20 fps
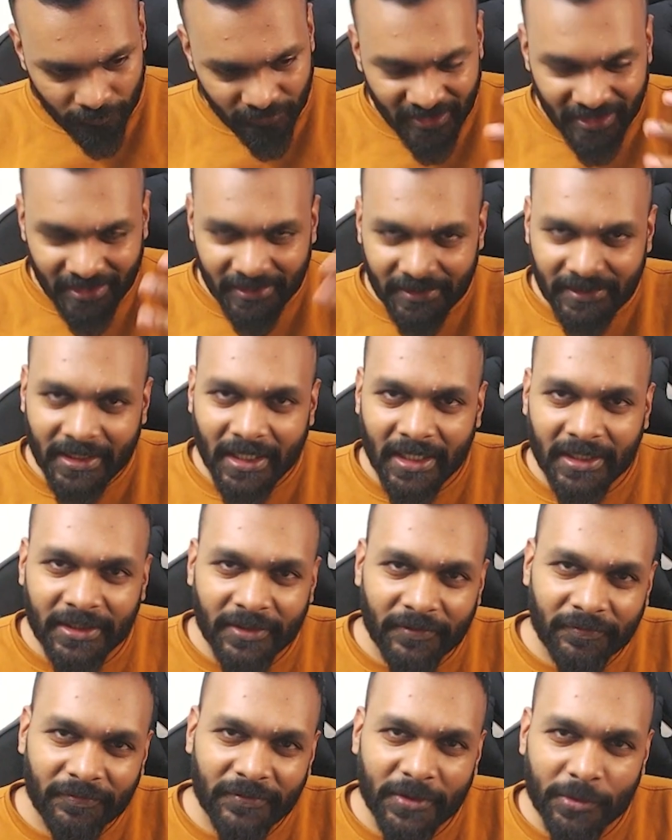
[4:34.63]
we are
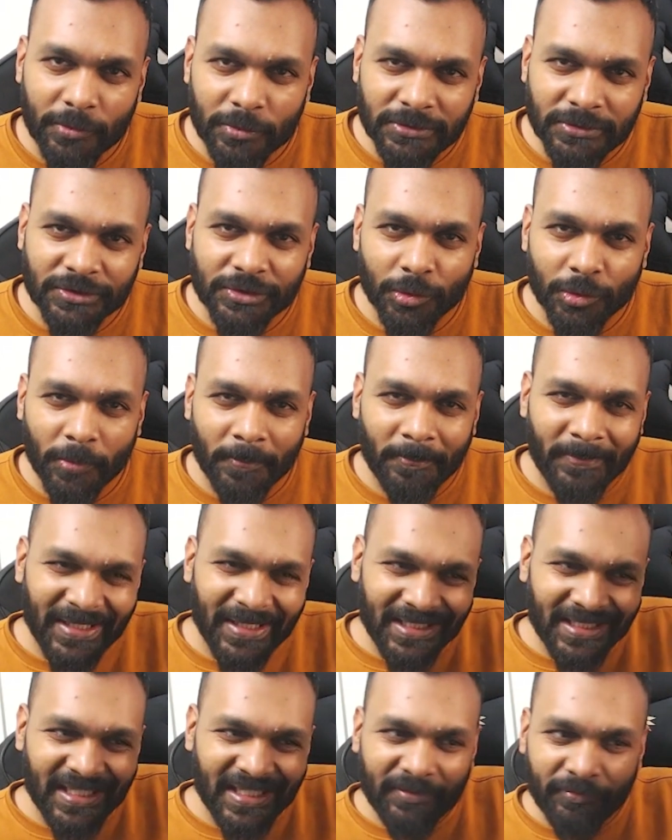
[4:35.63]
kind of used to
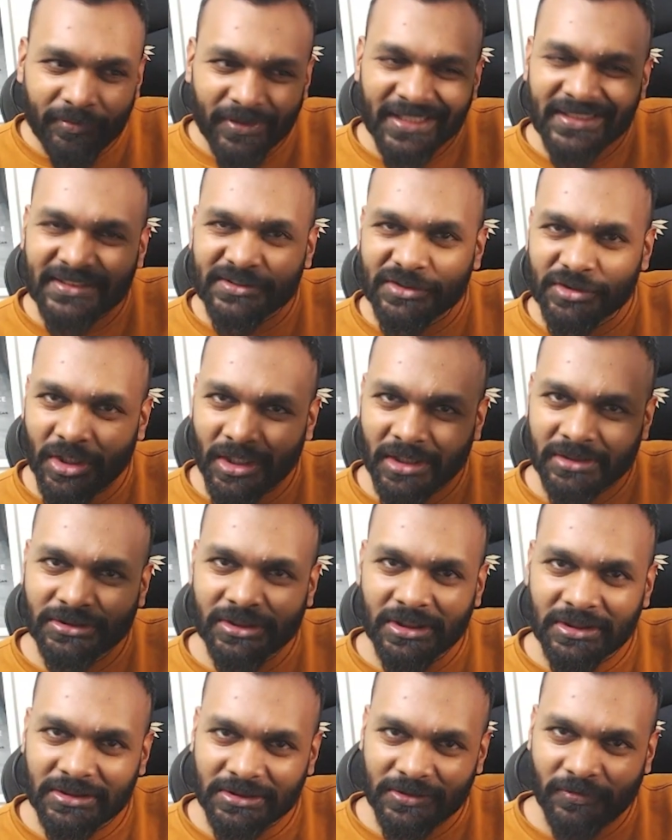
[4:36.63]
being given
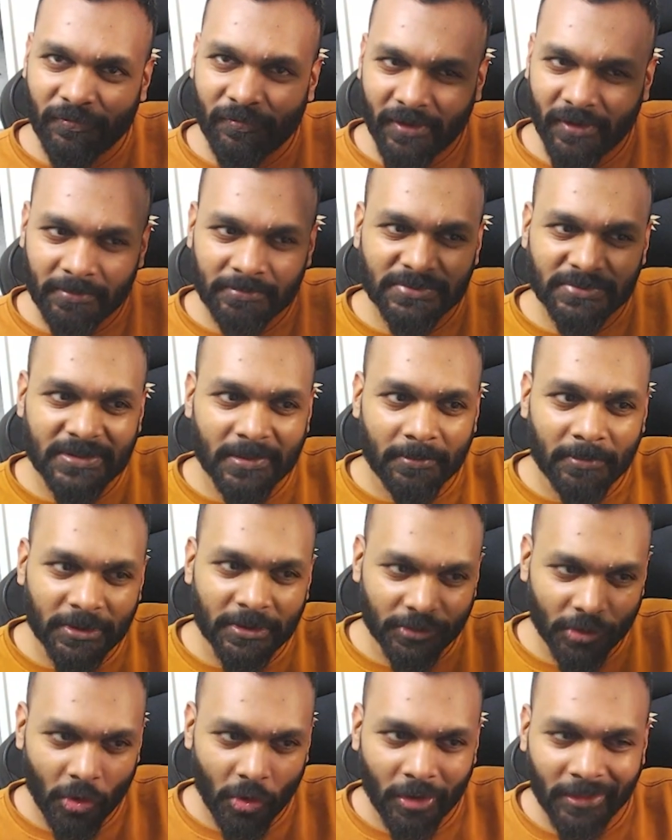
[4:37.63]
instructions from some
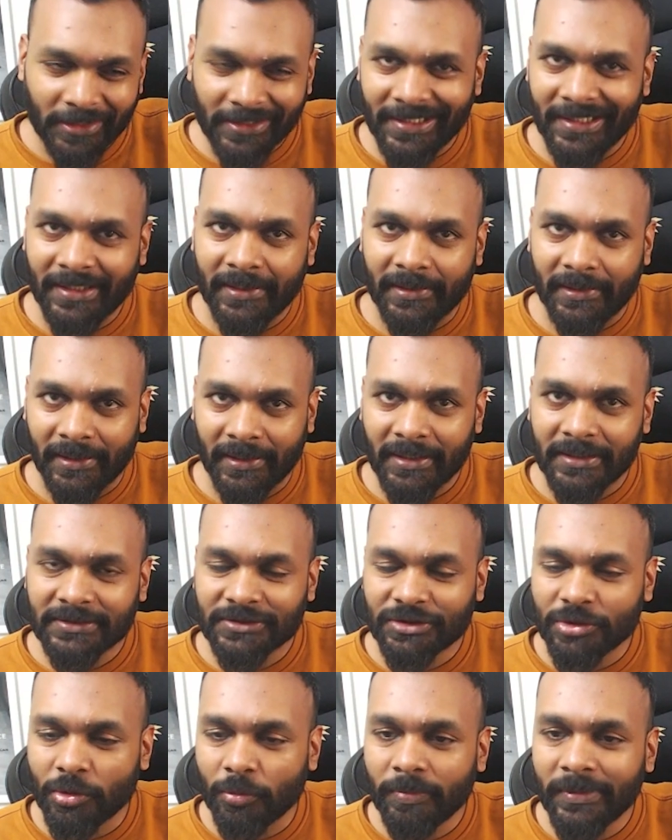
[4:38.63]
authority,
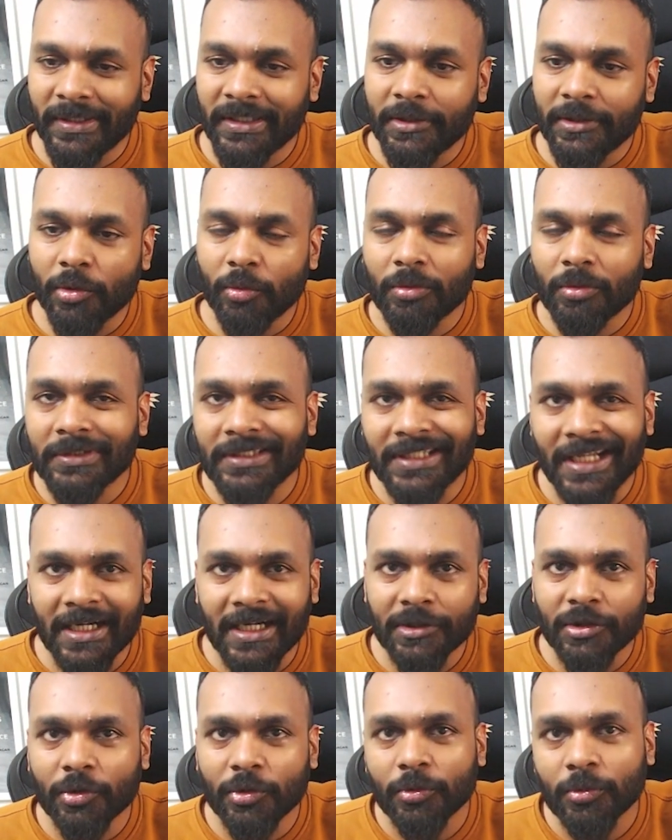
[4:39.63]
right? So we don't
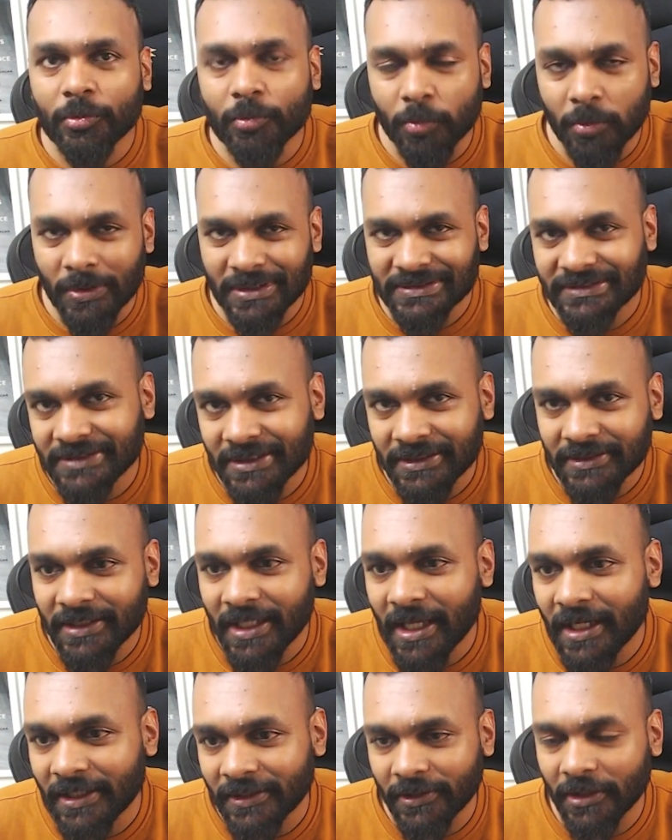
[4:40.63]
tend to question
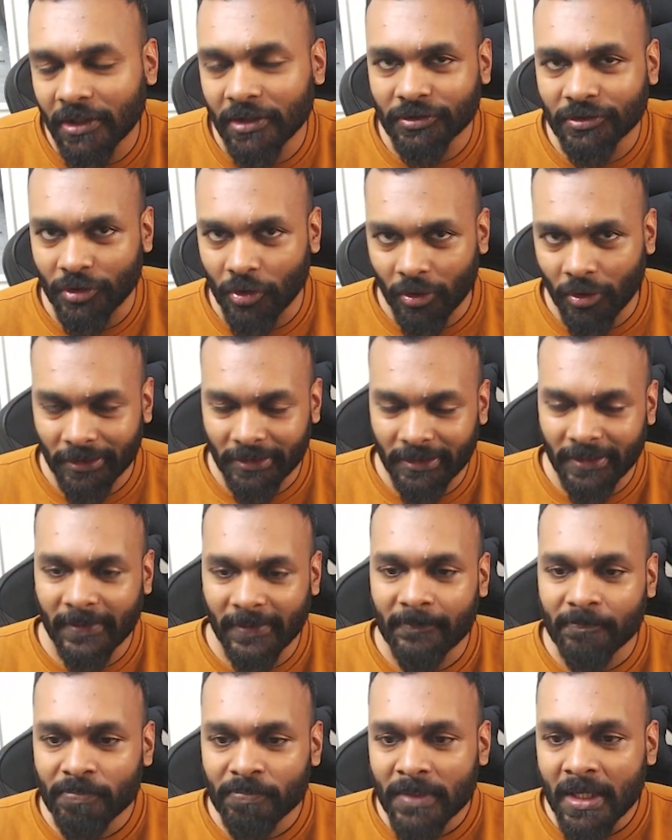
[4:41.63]
that
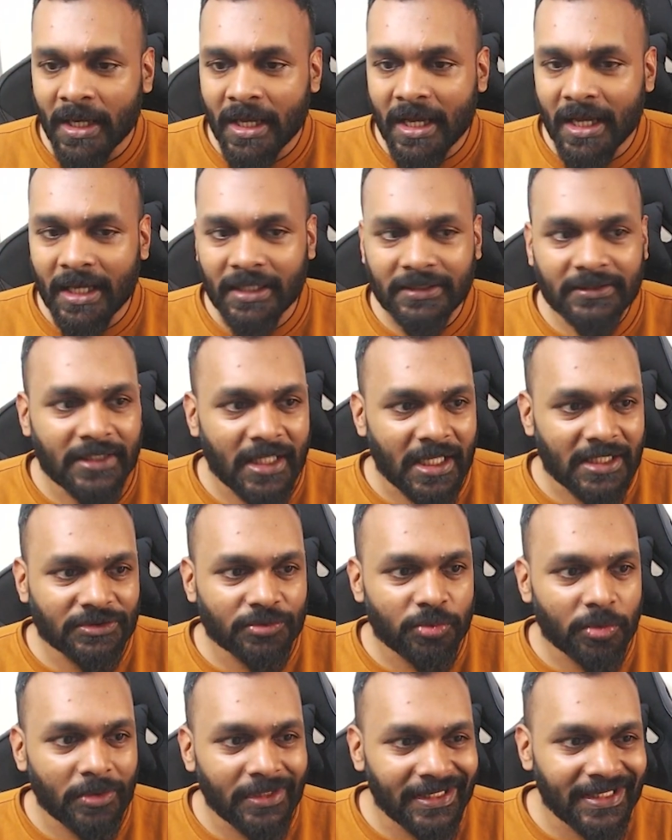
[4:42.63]
authority. And
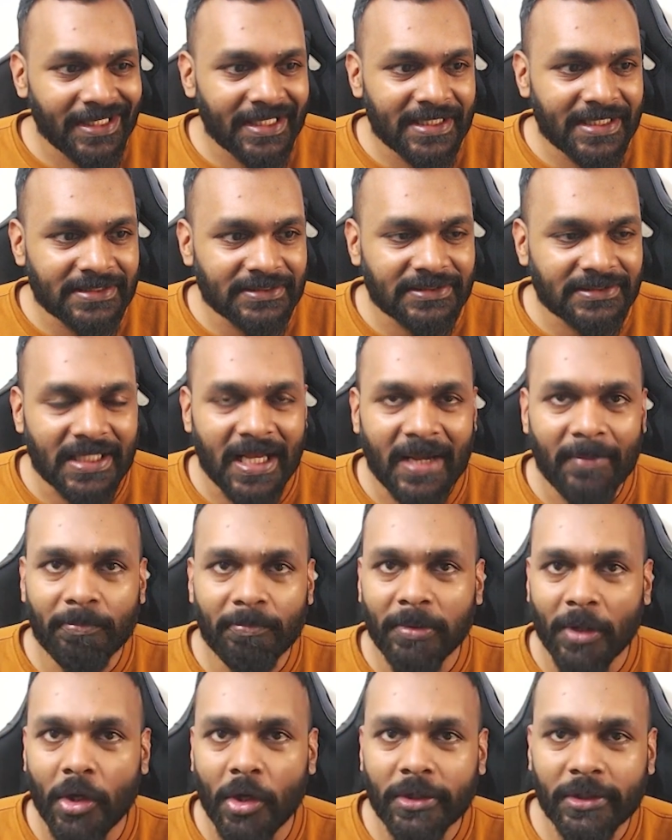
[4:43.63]
that's what he's
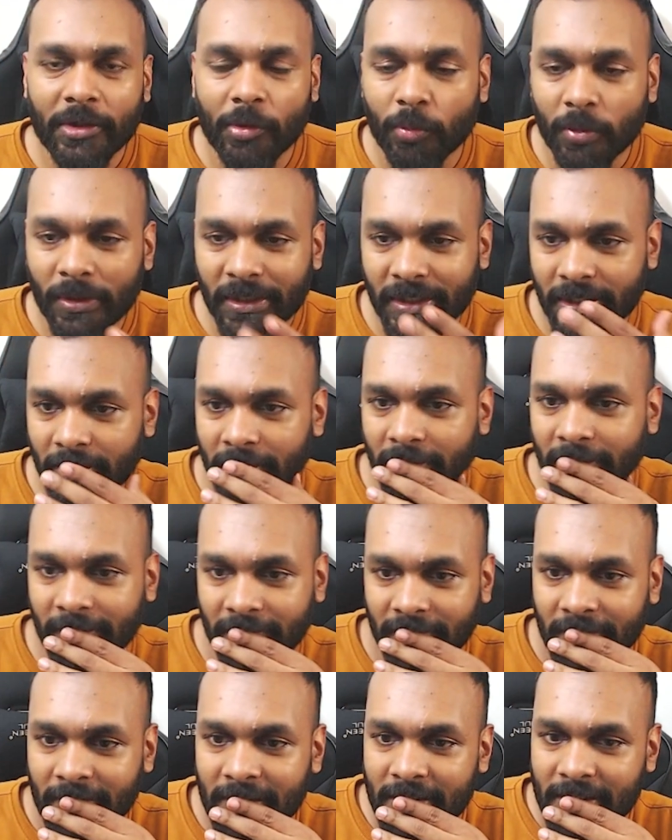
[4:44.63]
employing over
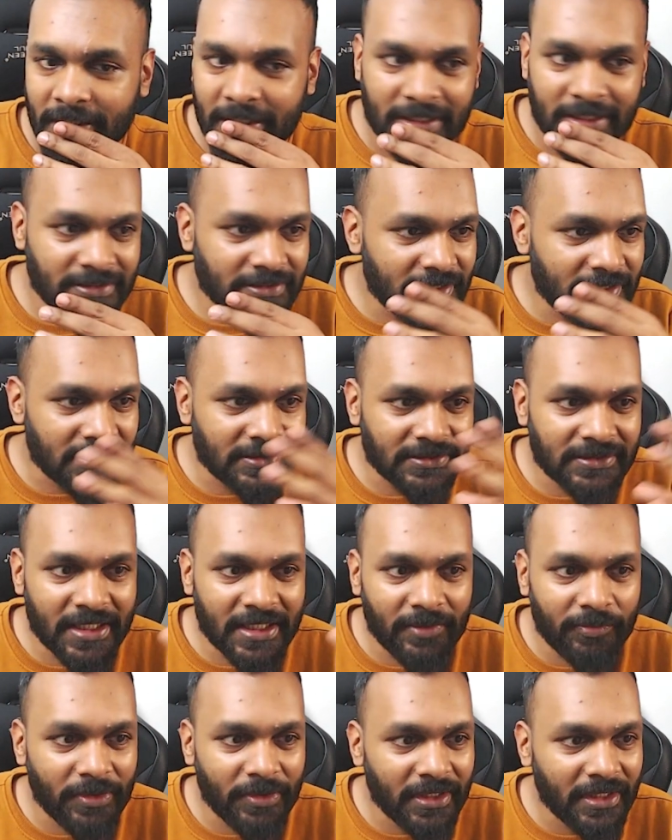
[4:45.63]
here he's just
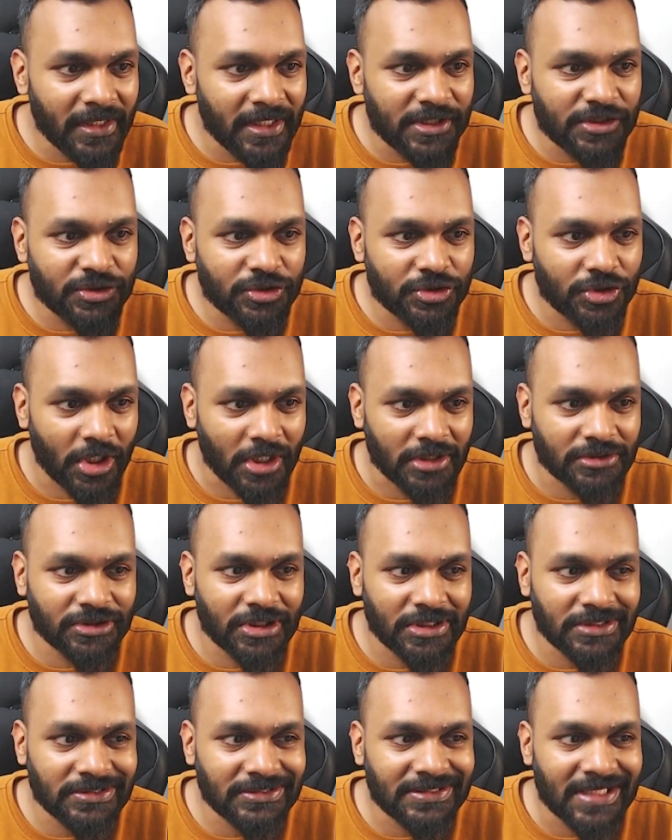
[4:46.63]
giving
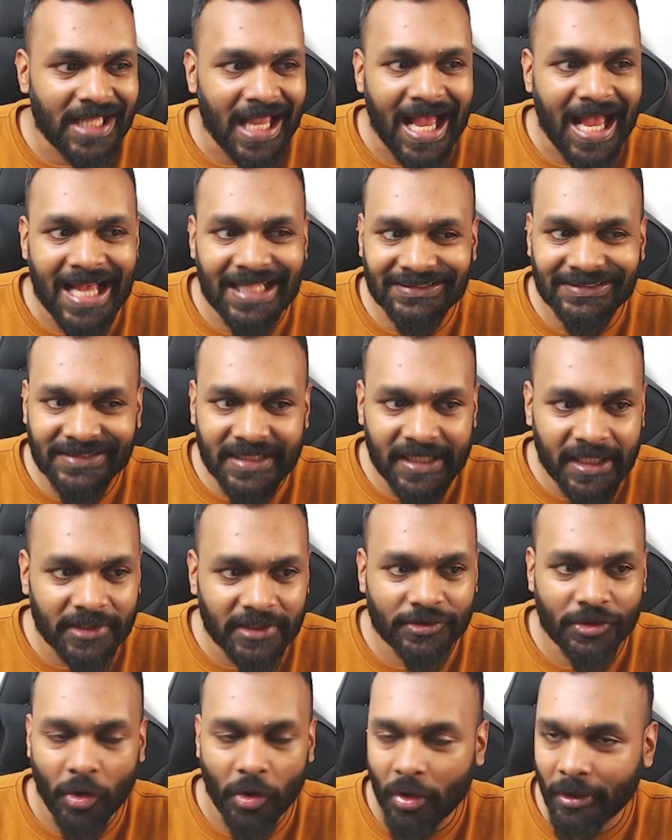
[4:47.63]
instructions as the
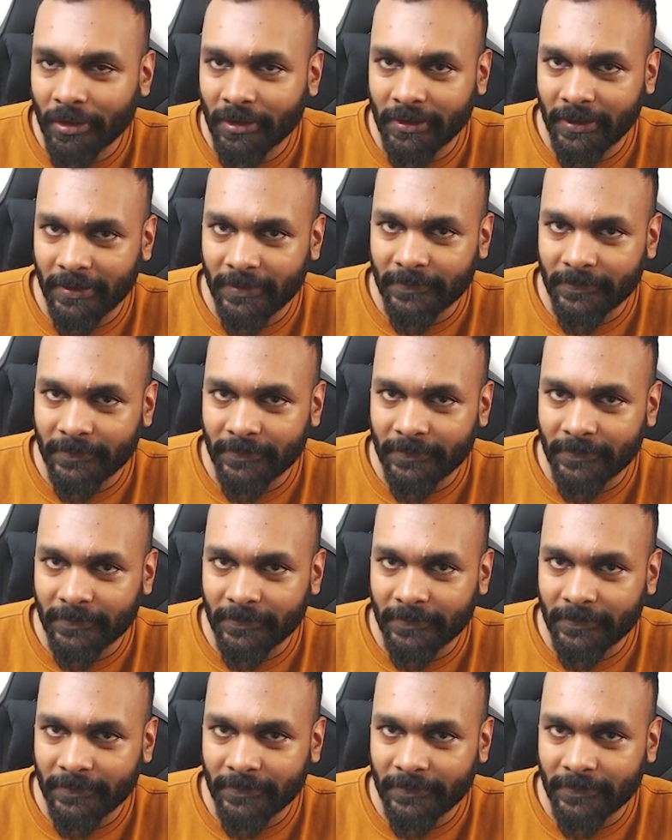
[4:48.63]
authority